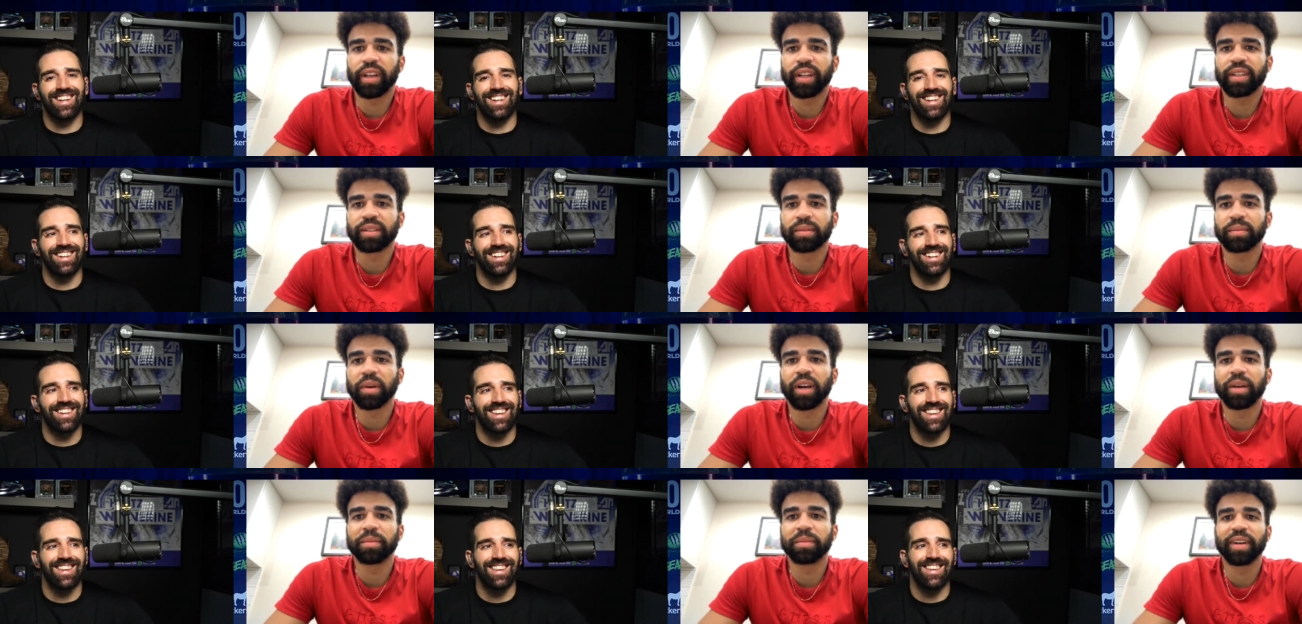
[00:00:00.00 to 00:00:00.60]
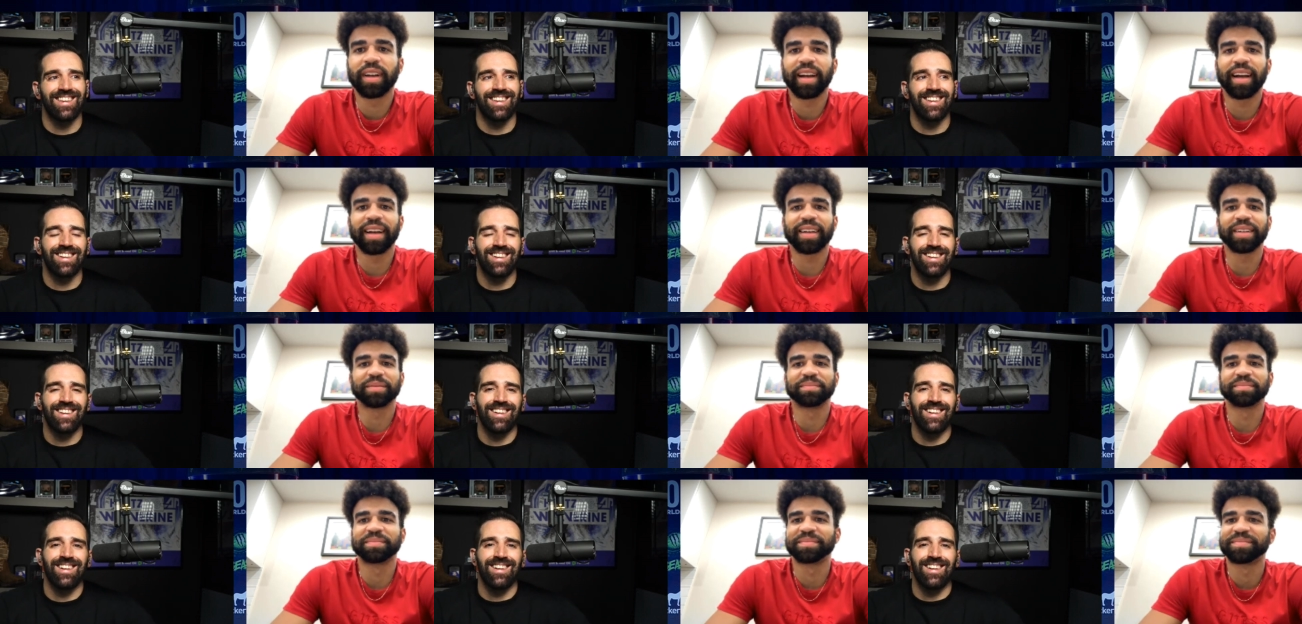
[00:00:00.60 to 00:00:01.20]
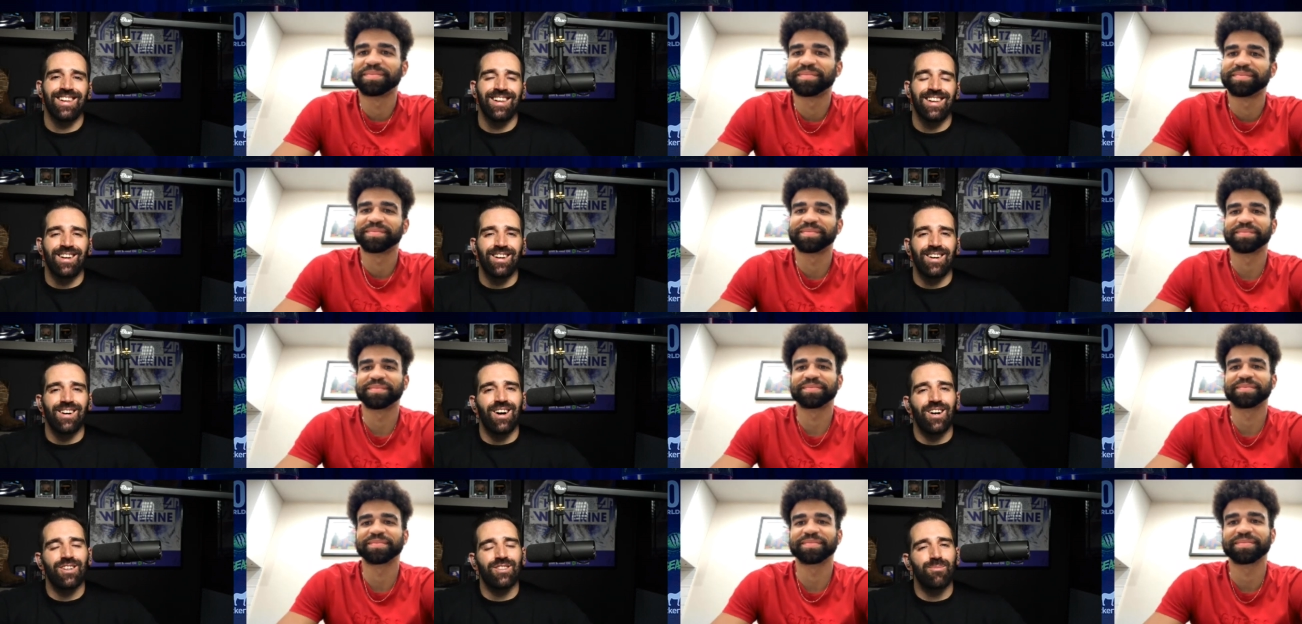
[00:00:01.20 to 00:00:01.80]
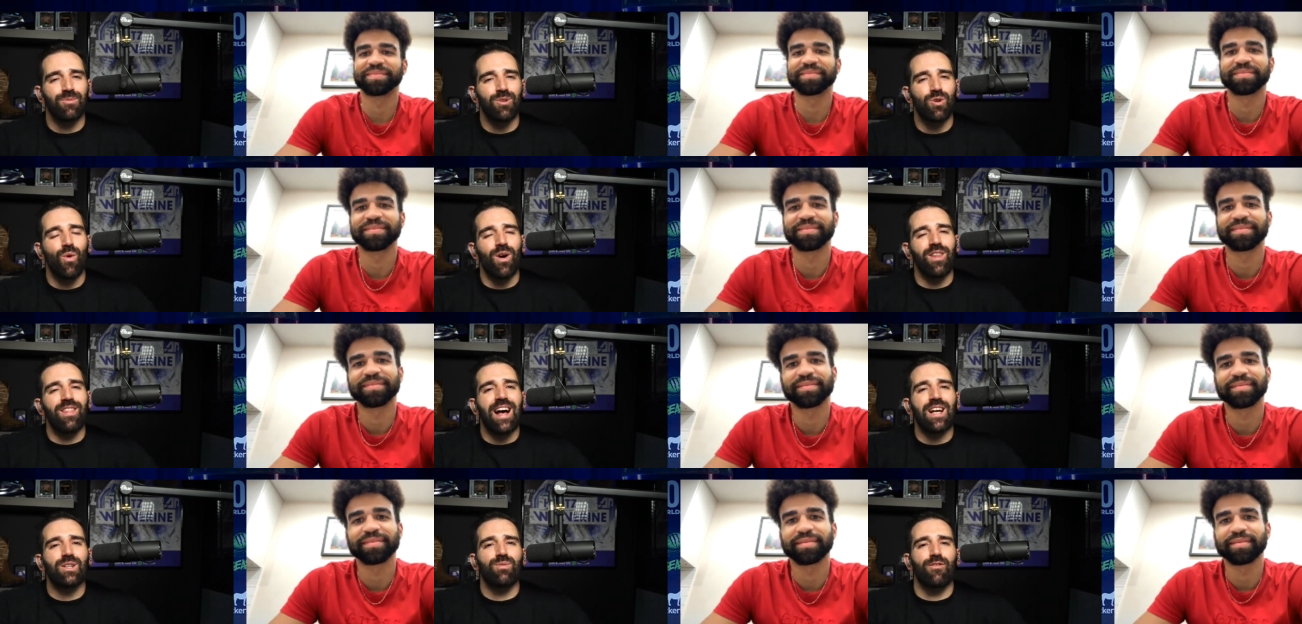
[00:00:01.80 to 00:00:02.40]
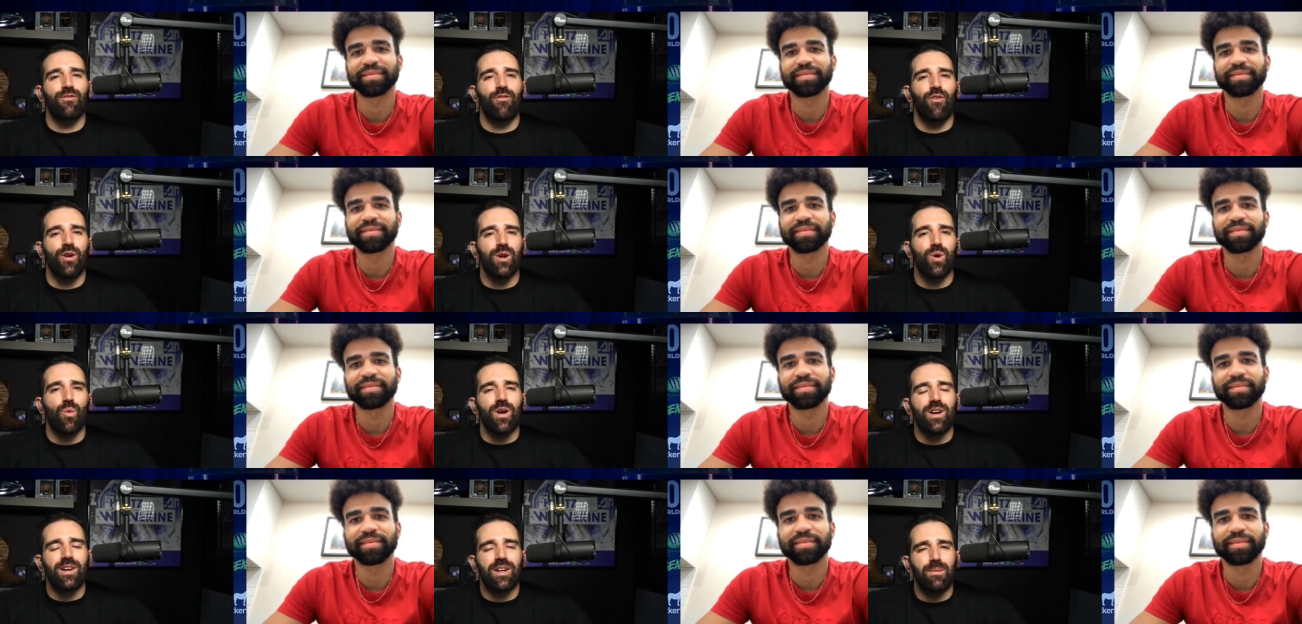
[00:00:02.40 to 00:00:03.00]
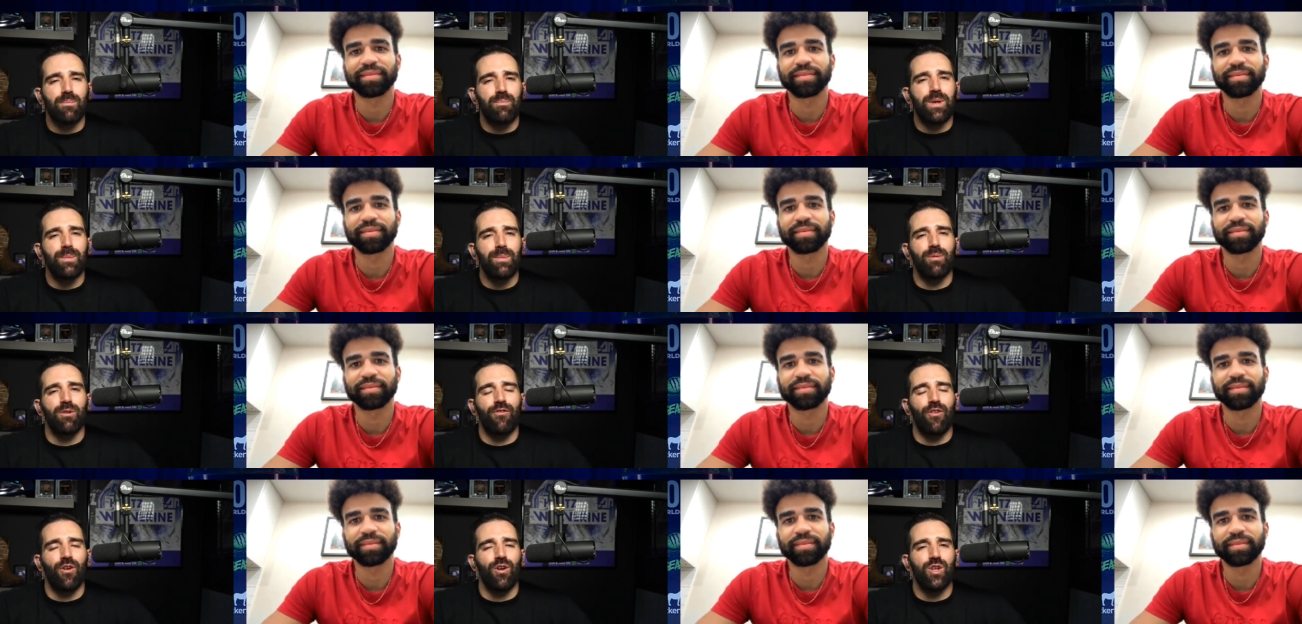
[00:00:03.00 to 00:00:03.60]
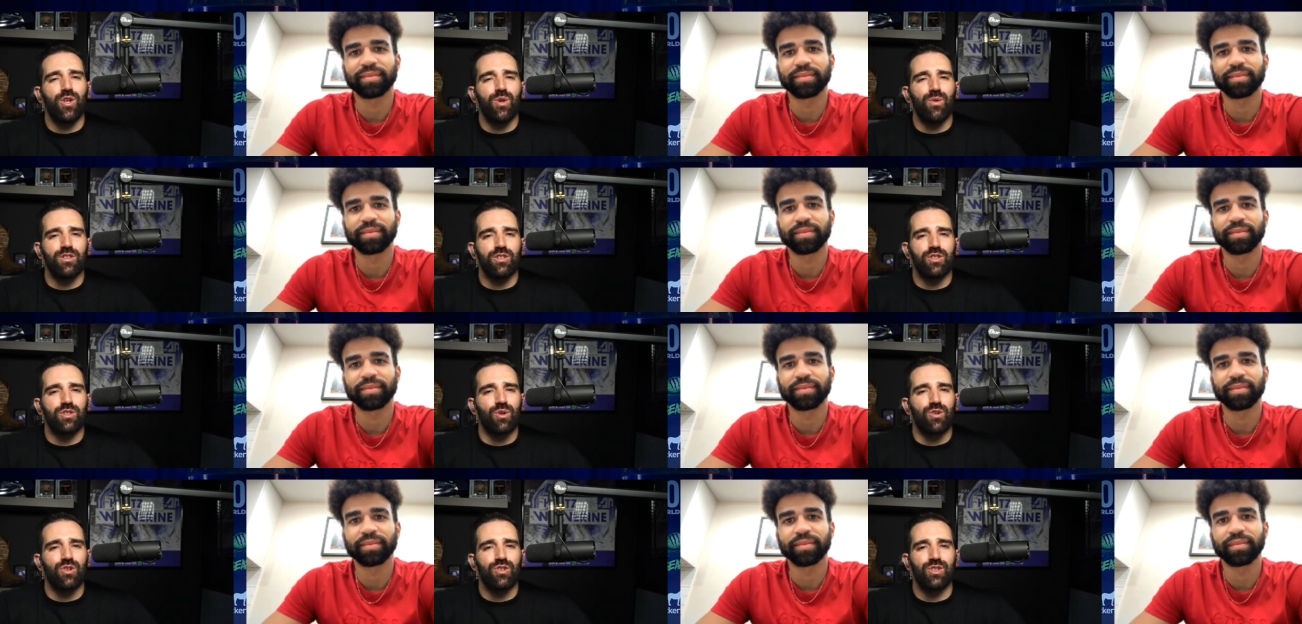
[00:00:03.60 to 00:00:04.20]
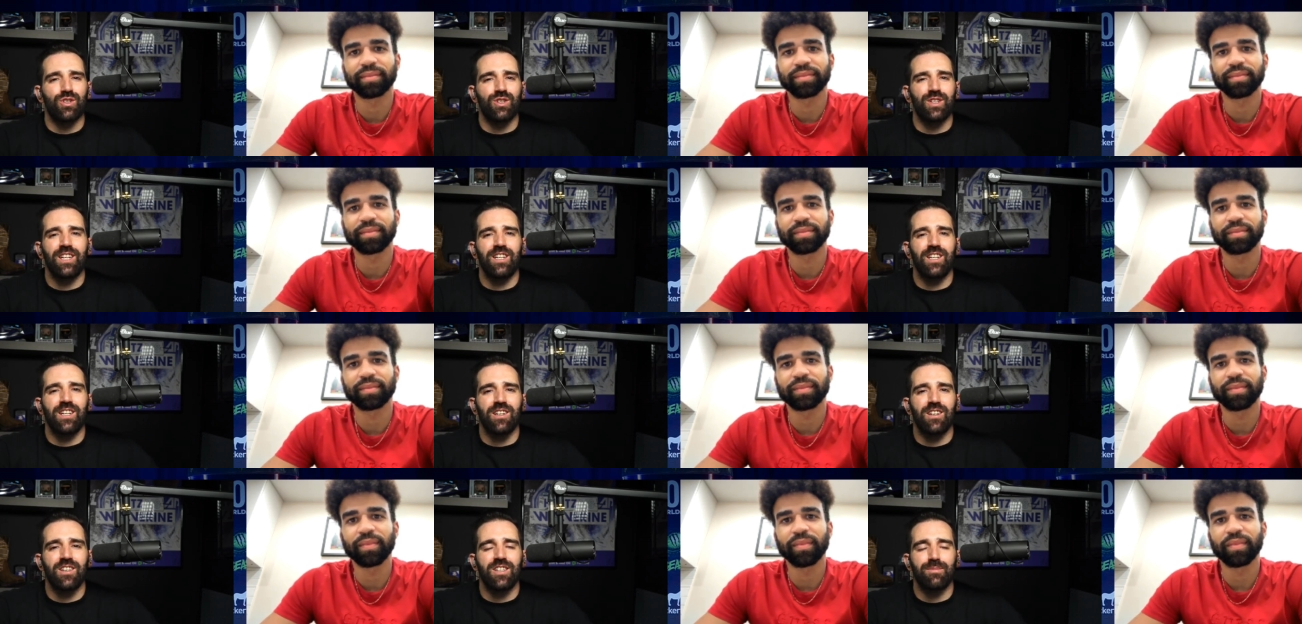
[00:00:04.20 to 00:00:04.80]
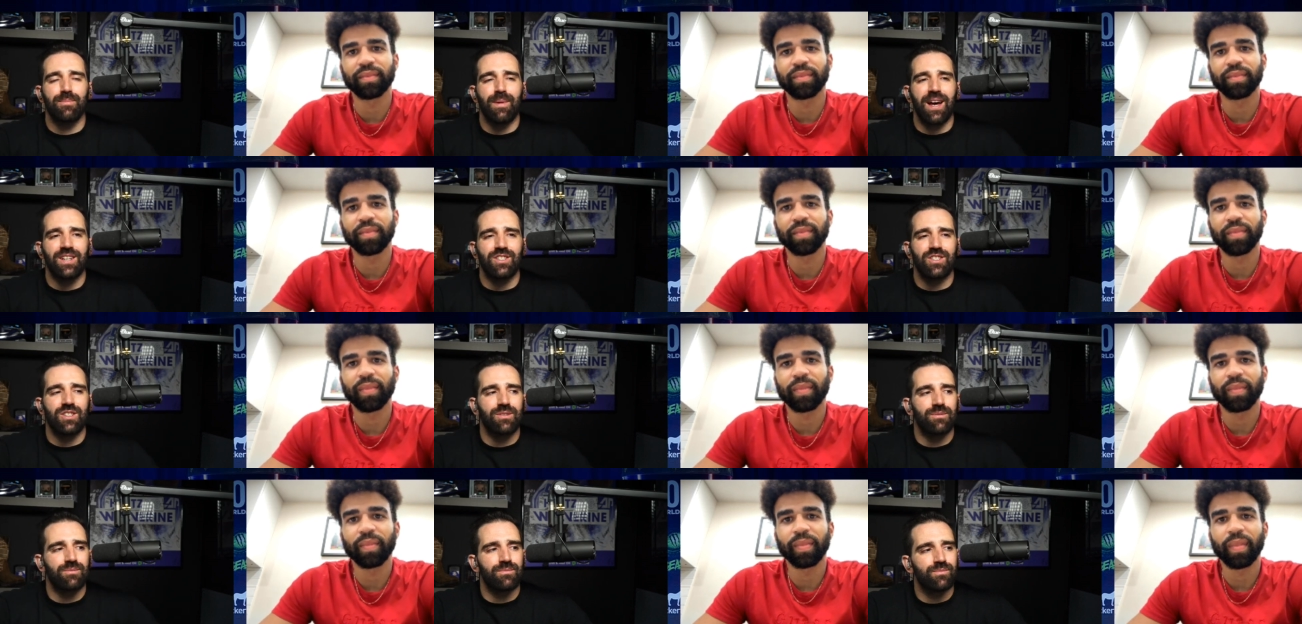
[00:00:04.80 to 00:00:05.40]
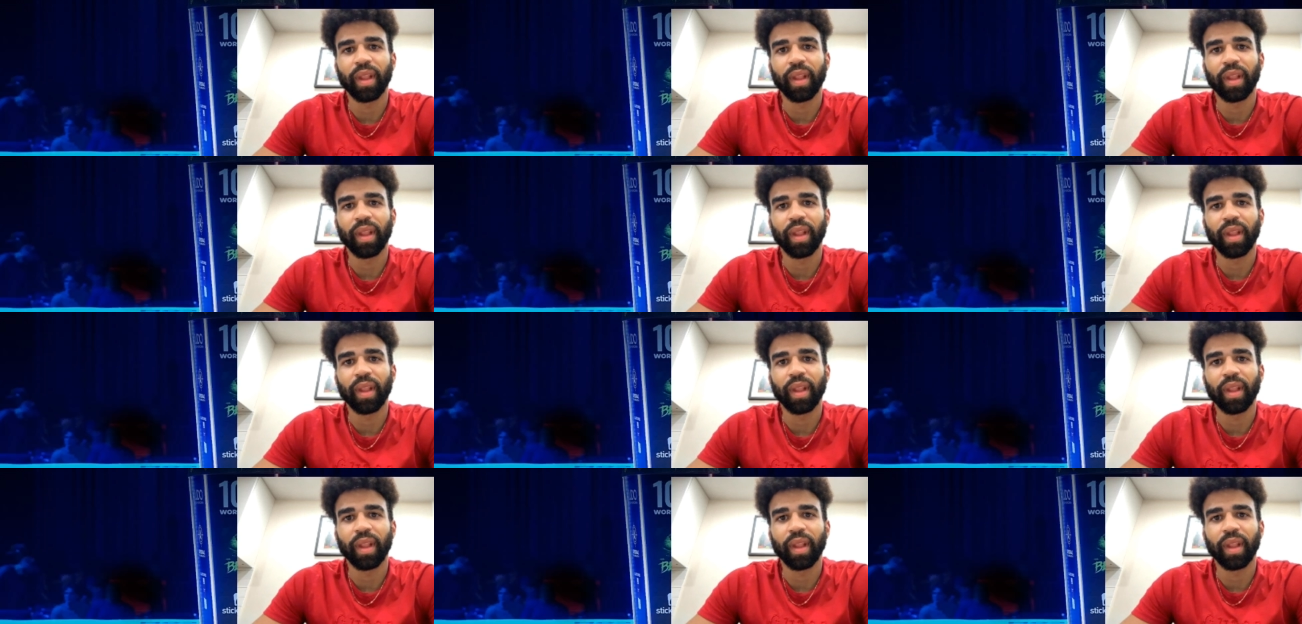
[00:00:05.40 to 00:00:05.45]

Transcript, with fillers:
Speaker 1: it is. I'm a humble guy.
Speaker 2: Awesome, Do One last one for you. Where can people follow you on social leading into this match?